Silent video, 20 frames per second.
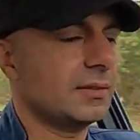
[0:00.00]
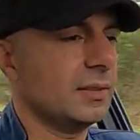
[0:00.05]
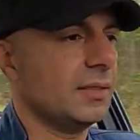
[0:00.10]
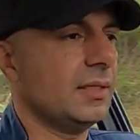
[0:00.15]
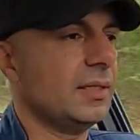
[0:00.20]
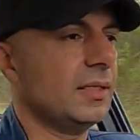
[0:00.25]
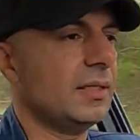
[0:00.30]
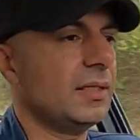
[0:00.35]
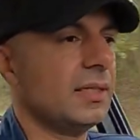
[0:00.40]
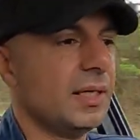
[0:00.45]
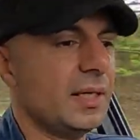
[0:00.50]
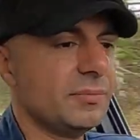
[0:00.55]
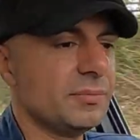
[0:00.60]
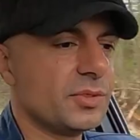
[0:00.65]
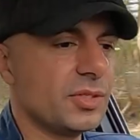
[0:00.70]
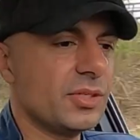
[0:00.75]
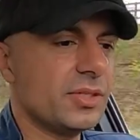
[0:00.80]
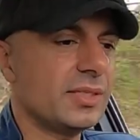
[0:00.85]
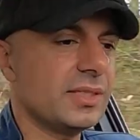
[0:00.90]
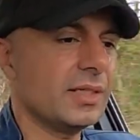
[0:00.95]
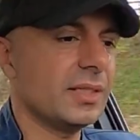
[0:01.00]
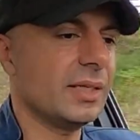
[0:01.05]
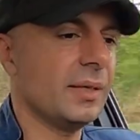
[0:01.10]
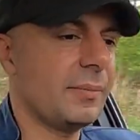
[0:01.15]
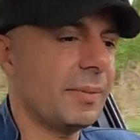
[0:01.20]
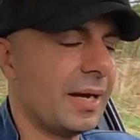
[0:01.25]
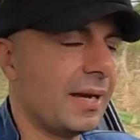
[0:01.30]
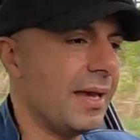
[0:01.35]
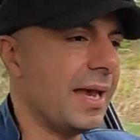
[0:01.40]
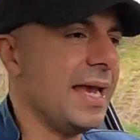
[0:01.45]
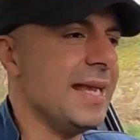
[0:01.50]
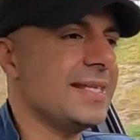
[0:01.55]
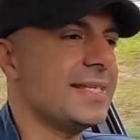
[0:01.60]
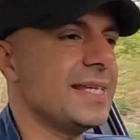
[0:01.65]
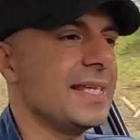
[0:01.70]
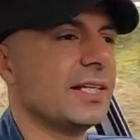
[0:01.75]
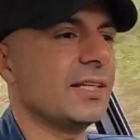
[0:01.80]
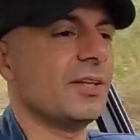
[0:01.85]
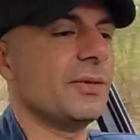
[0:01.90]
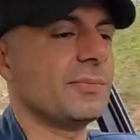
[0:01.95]
I'm doing about
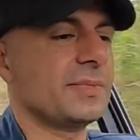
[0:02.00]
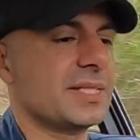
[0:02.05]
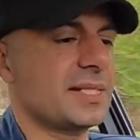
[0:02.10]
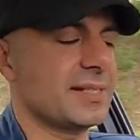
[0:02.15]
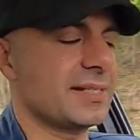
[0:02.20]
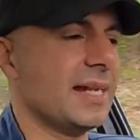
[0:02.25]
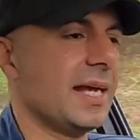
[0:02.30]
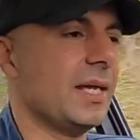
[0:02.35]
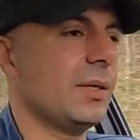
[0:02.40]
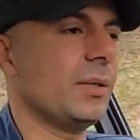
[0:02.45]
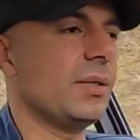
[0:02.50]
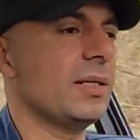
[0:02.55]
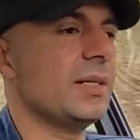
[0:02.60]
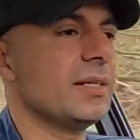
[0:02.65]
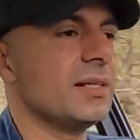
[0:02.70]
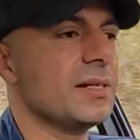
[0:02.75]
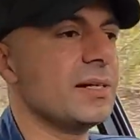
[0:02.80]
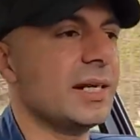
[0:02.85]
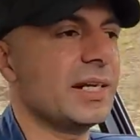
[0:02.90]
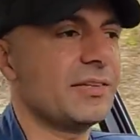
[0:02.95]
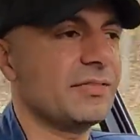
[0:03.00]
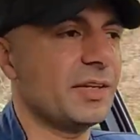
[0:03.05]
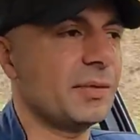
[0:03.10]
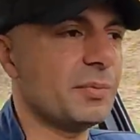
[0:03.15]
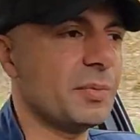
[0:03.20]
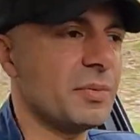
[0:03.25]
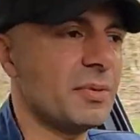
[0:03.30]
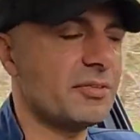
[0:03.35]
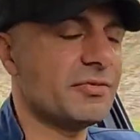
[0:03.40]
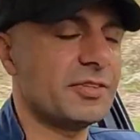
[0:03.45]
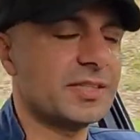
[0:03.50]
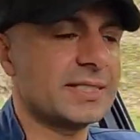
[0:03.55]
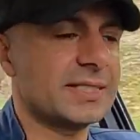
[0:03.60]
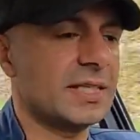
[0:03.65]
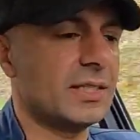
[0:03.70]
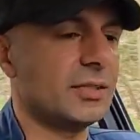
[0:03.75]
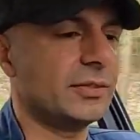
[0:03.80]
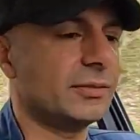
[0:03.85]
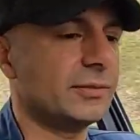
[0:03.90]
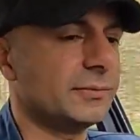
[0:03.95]
80 kilometers an hour, and if I put my foot
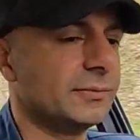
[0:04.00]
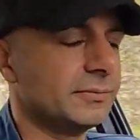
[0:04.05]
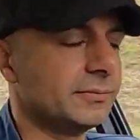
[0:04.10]
down,